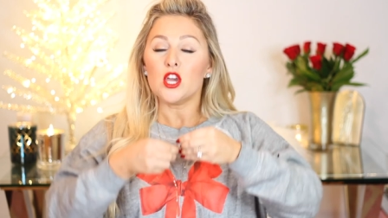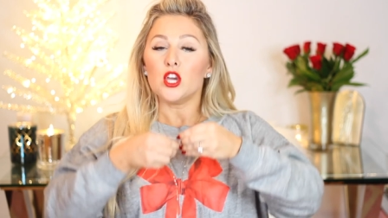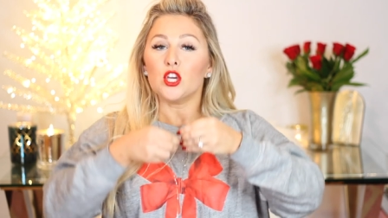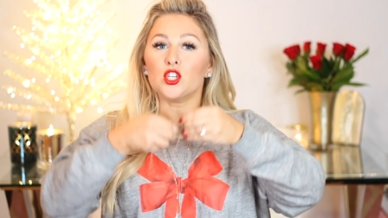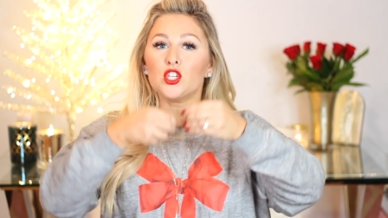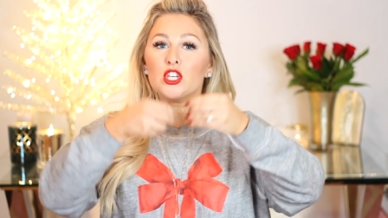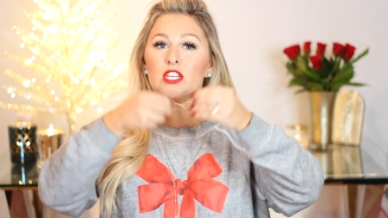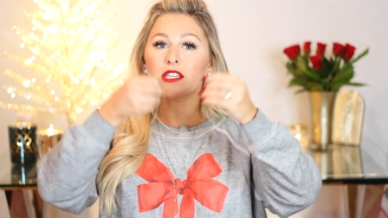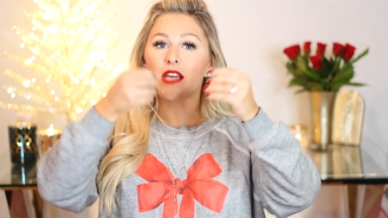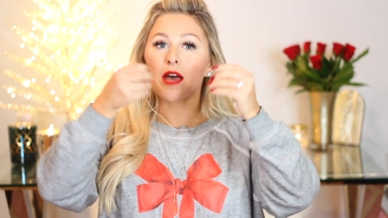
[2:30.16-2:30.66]

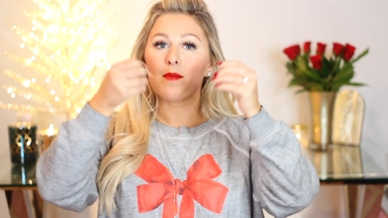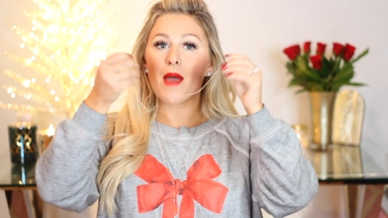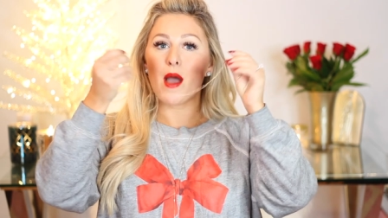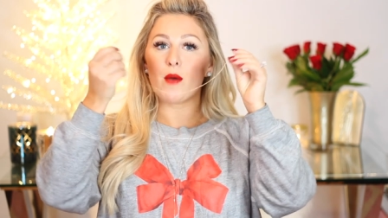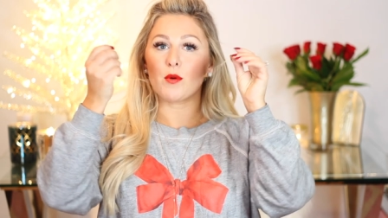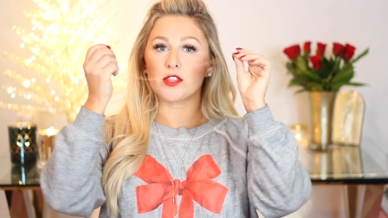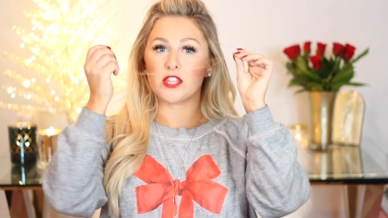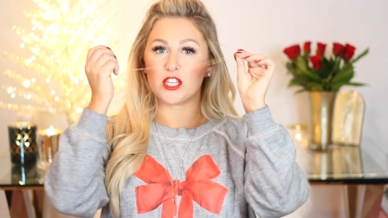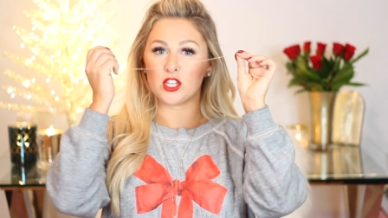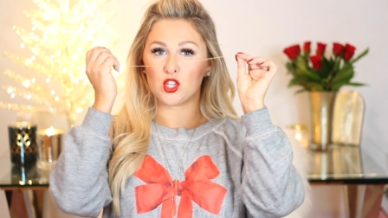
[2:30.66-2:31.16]
she's come
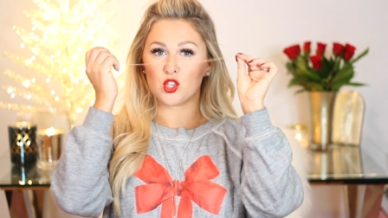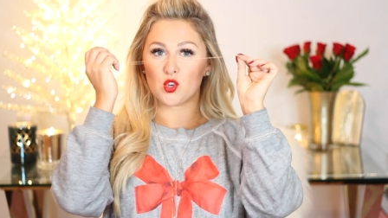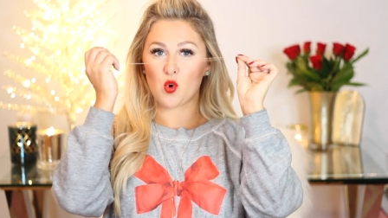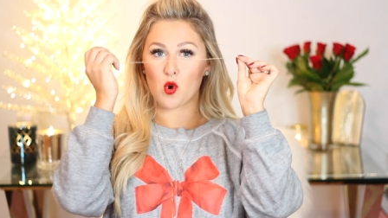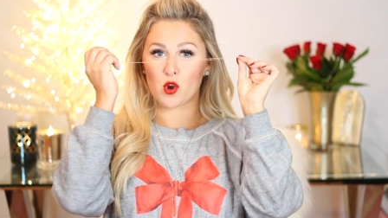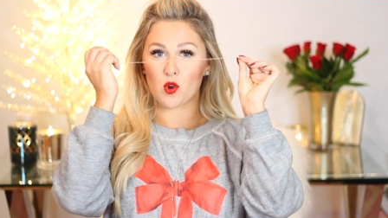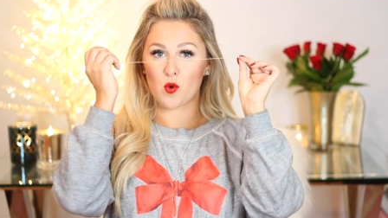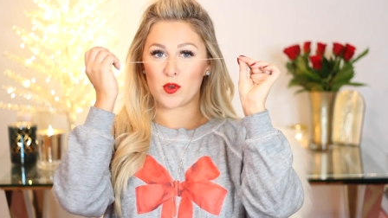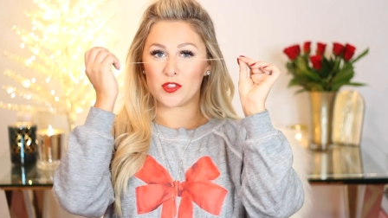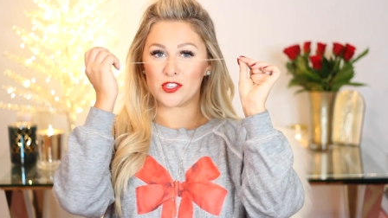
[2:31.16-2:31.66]
out with this
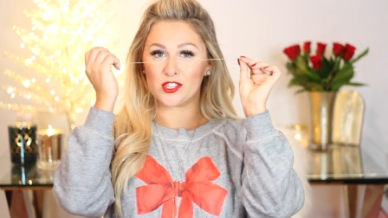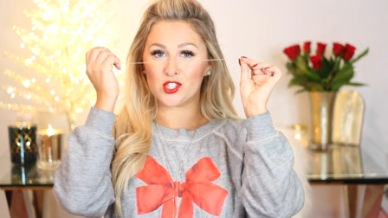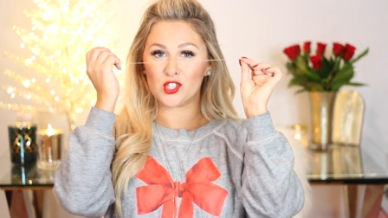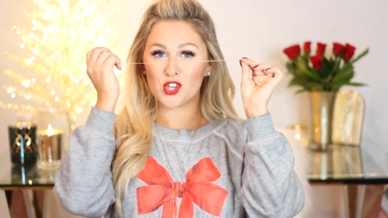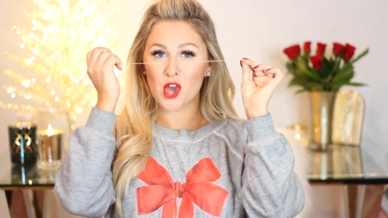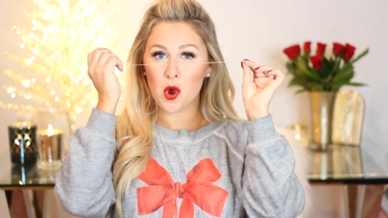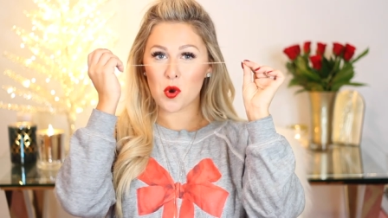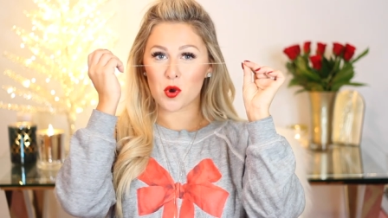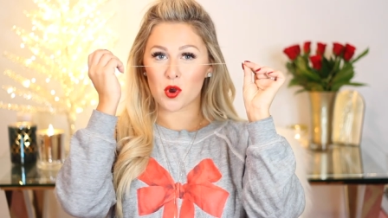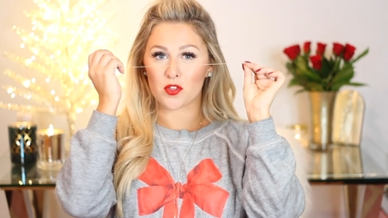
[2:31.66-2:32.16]
shorter one, this
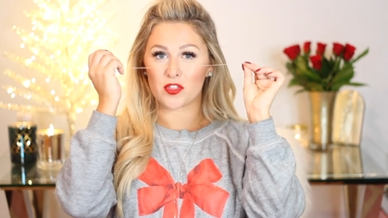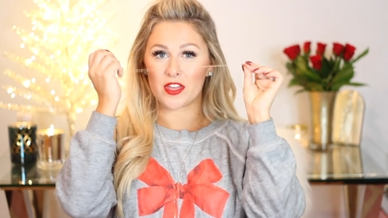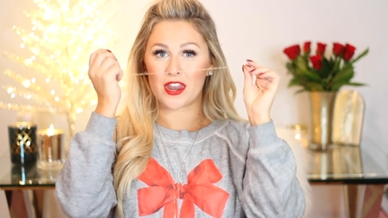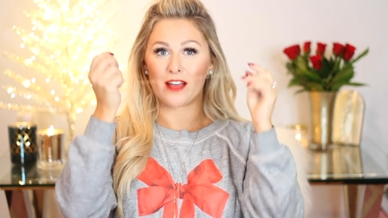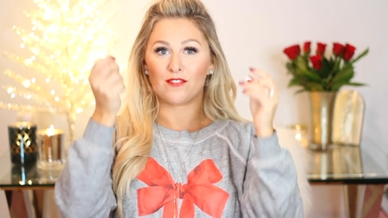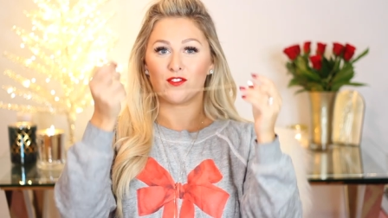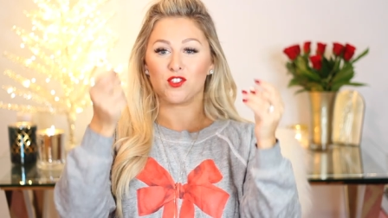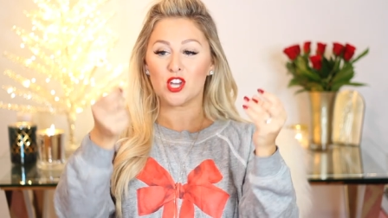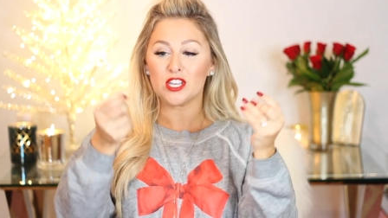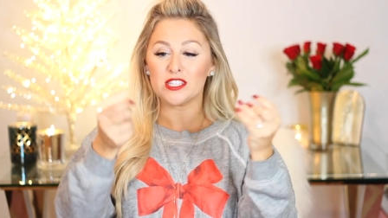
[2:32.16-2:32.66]
choker that
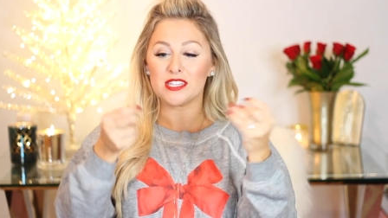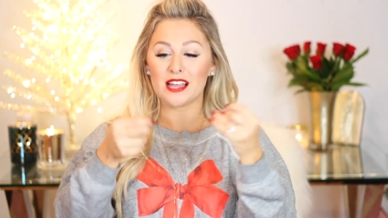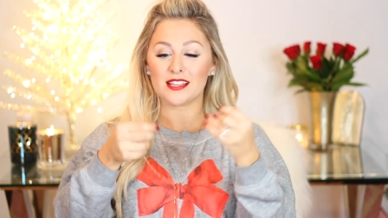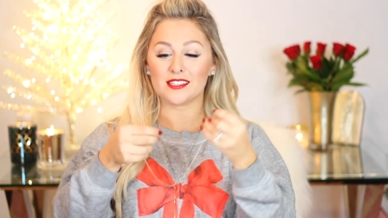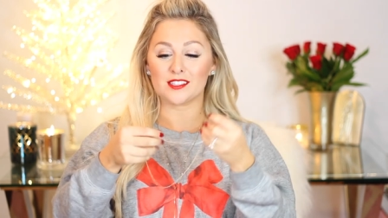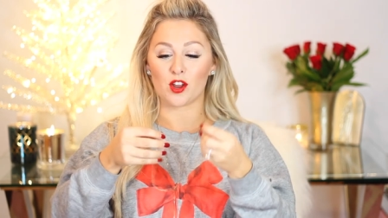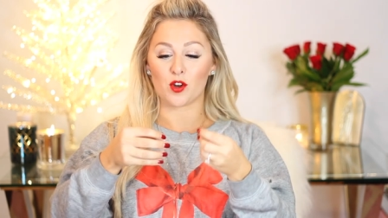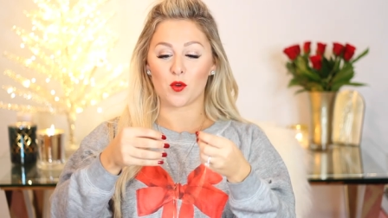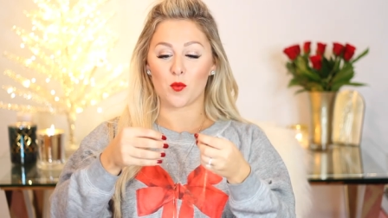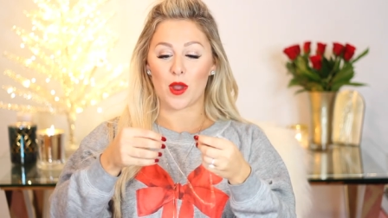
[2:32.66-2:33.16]
I've just now
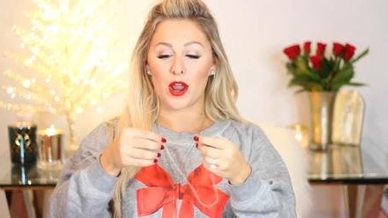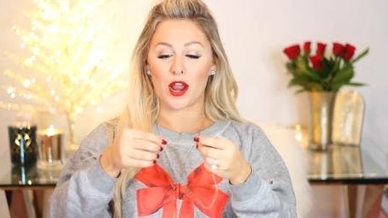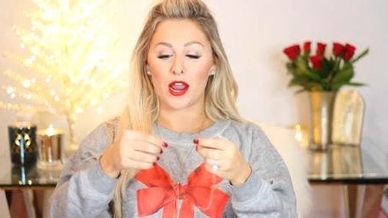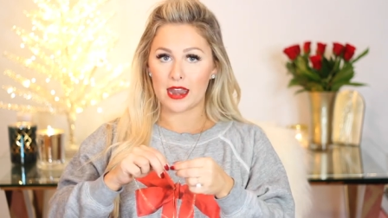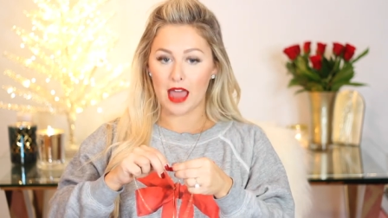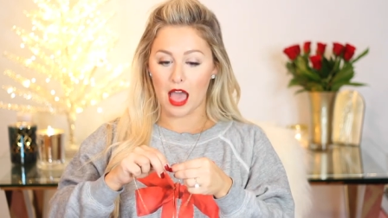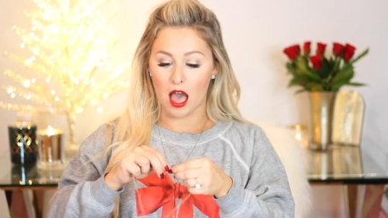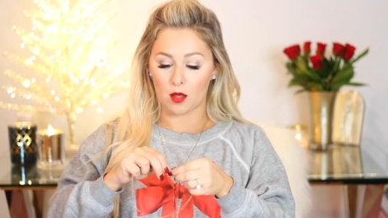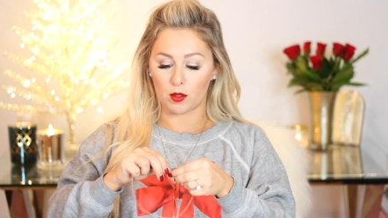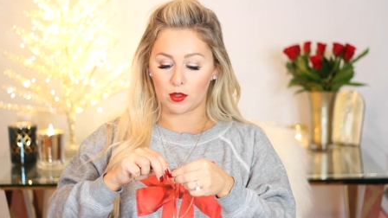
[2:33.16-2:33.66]
started wearing.
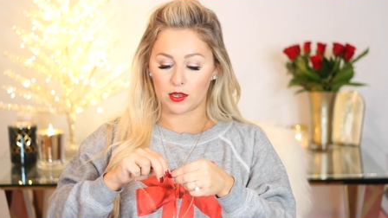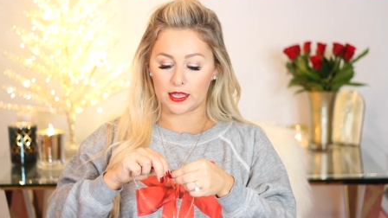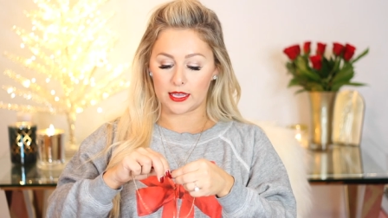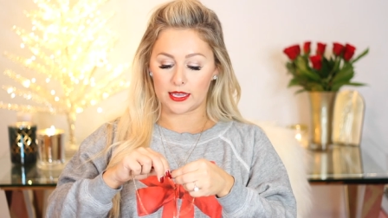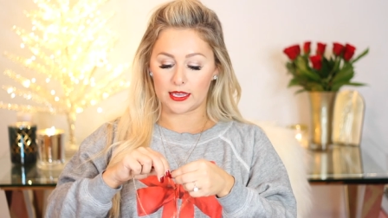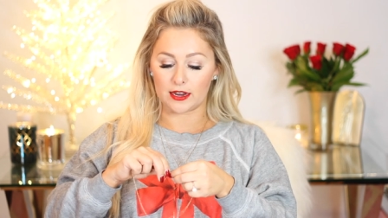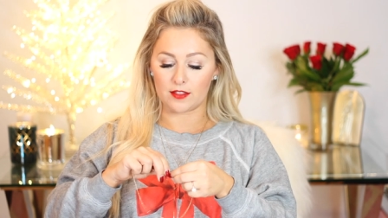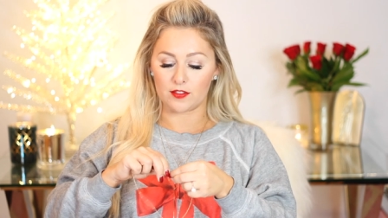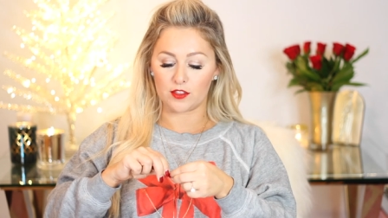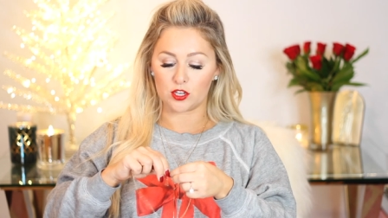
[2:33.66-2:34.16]
I'll
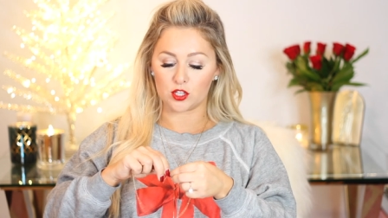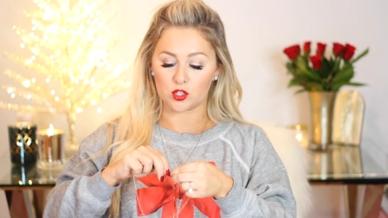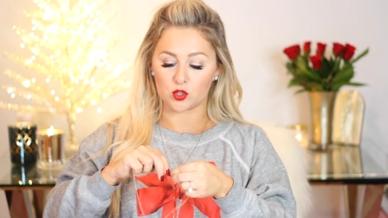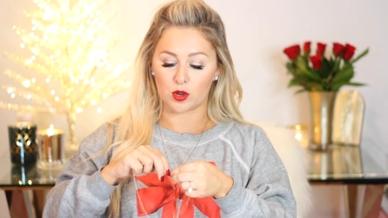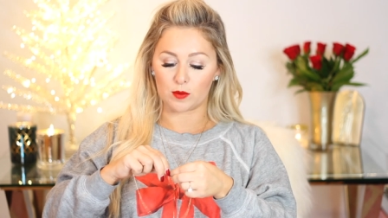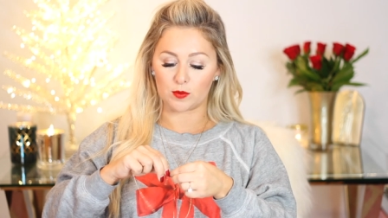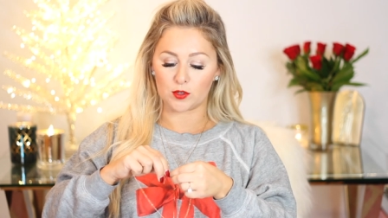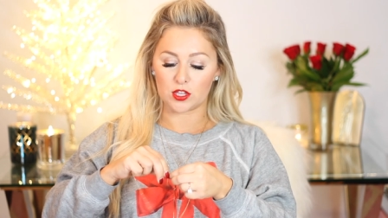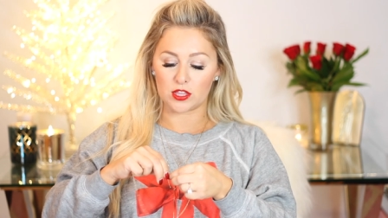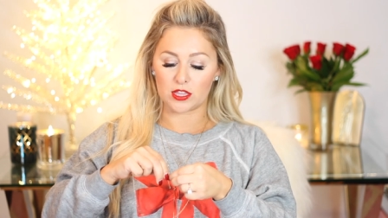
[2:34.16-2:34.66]
link it in the
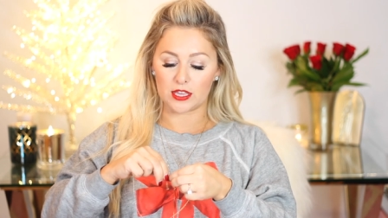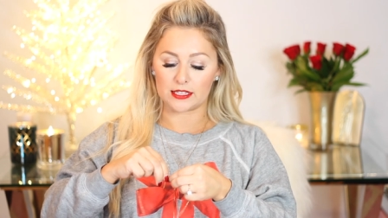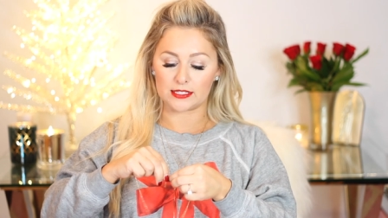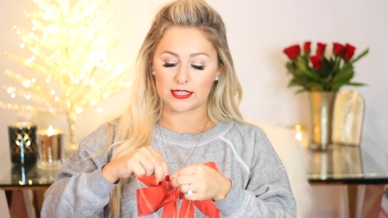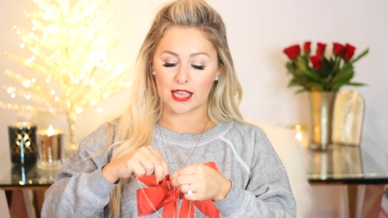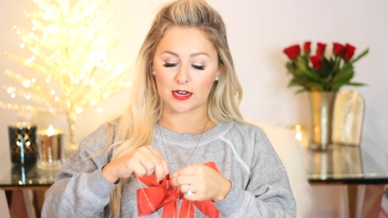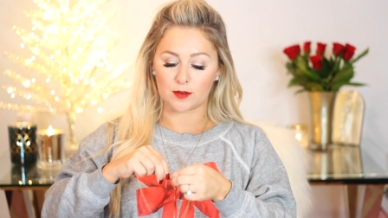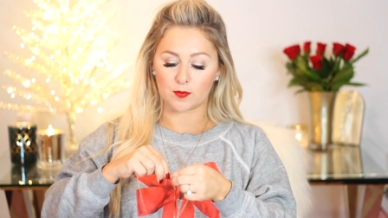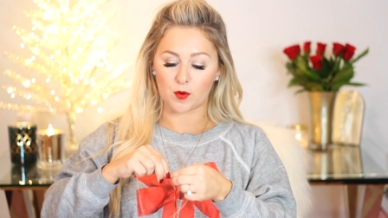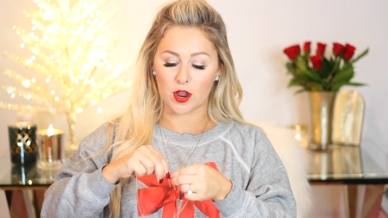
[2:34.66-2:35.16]
description, the
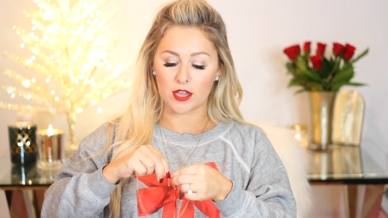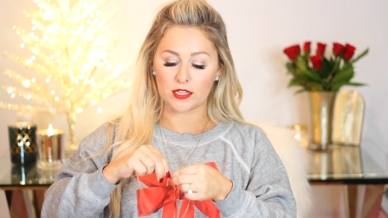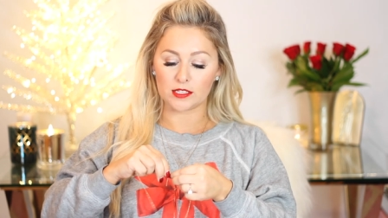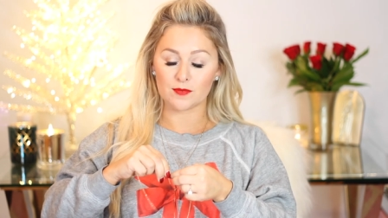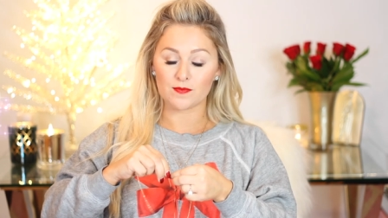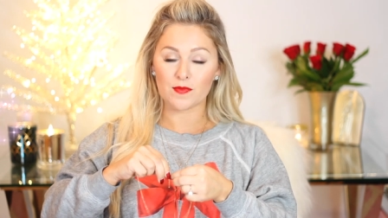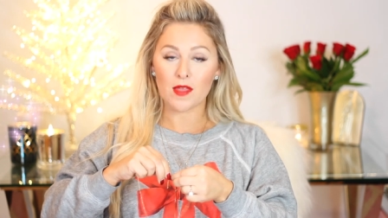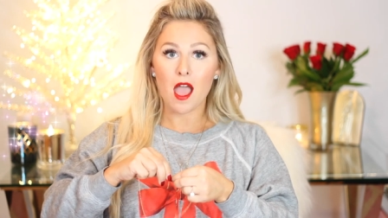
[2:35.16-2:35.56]
exact price.